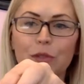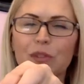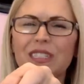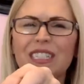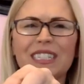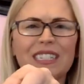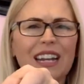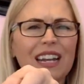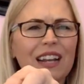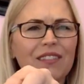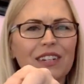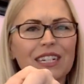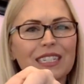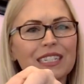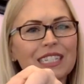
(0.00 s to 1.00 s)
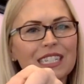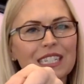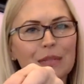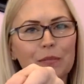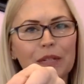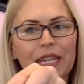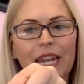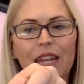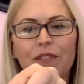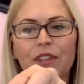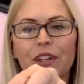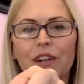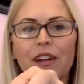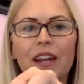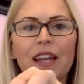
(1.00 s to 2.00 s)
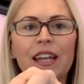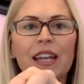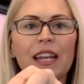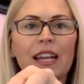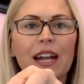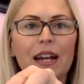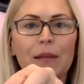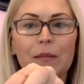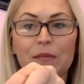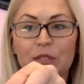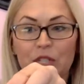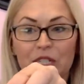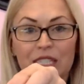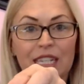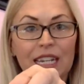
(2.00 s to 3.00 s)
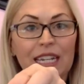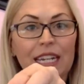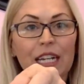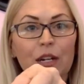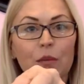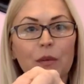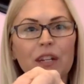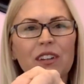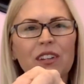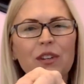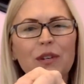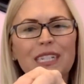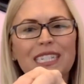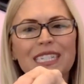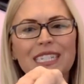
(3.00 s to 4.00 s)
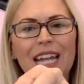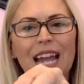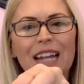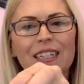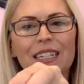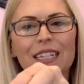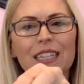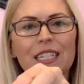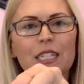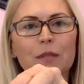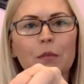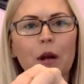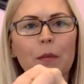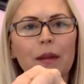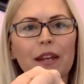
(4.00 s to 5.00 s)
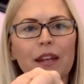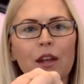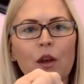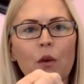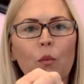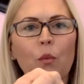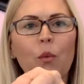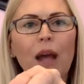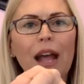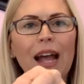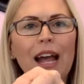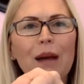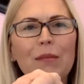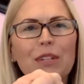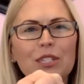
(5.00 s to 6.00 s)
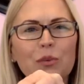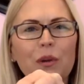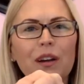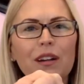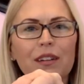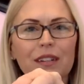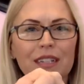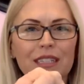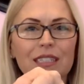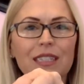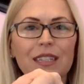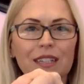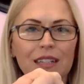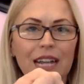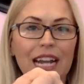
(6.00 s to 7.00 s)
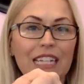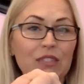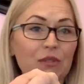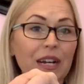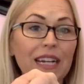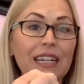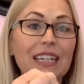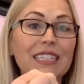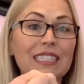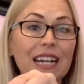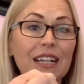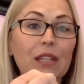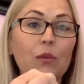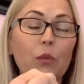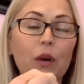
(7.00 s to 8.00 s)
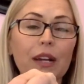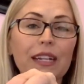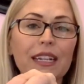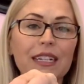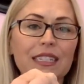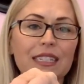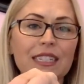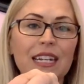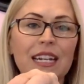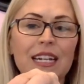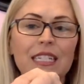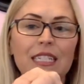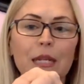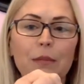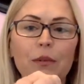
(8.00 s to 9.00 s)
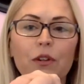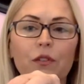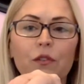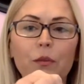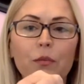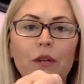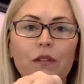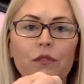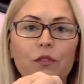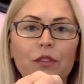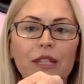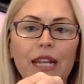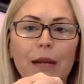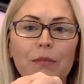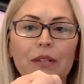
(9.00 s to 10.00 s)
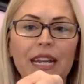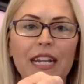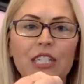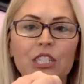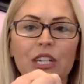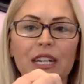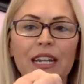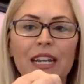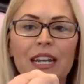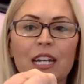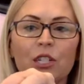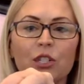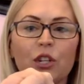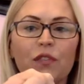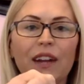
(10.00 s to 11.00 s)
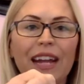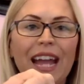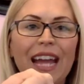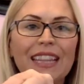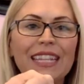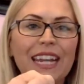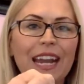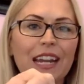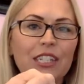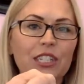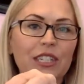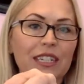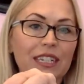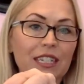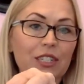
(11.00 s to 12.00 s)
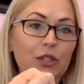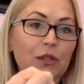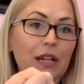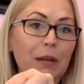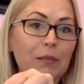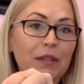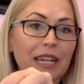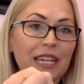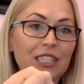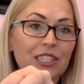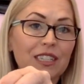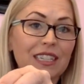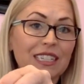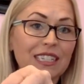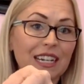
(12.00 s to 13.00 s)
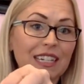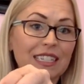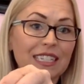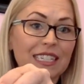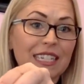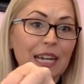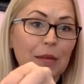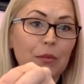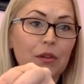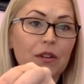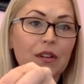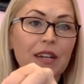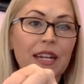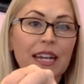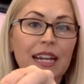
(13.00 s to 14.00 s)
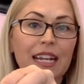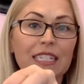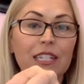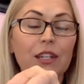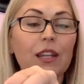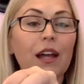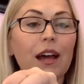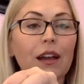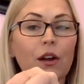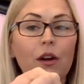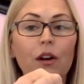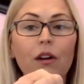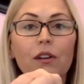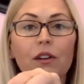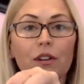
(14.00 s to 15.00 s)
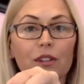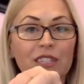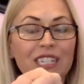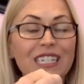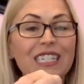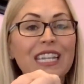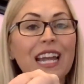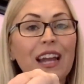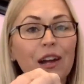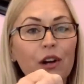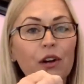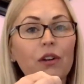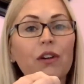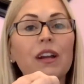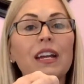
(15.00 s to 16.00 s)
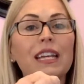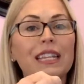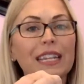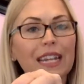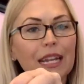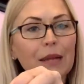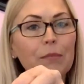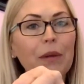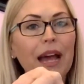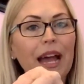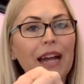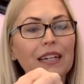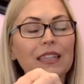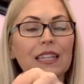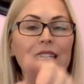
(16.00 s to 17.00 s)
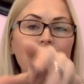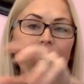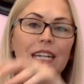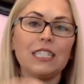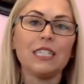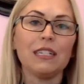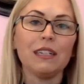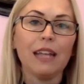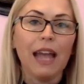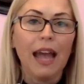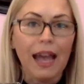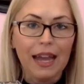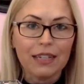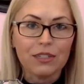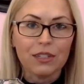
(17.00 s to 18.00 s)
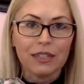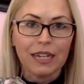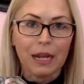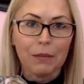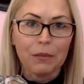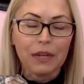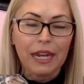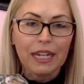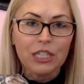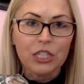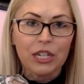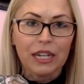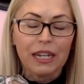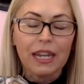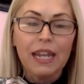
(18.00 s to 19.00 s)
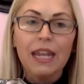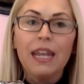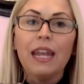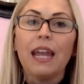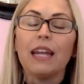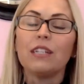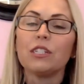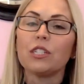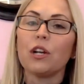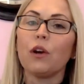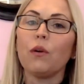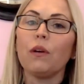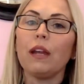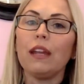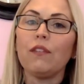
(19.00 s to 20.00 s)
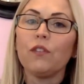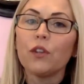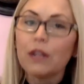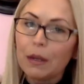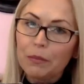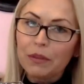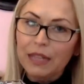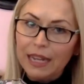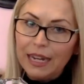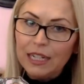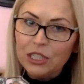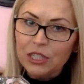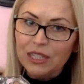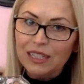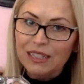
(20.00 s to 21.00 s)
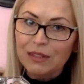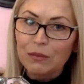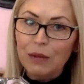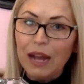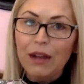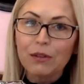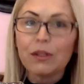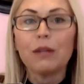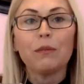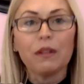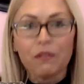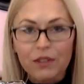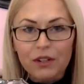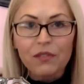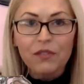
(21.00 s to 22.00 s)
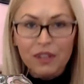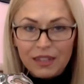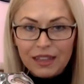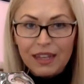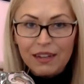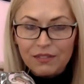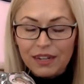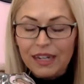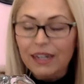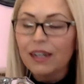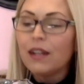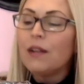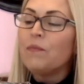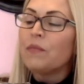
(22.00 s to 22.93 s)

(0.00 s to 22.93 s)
or it does not have a consistent behavior, just like here, we don't know exactly at this moment how much water is in the glass, right? Exactly what is typical footprint for the application. So if I add the agent into an application that's unstable, it's a lot harder to tell the impact that the agent has on the application. And so if your application, how can we verify that, right?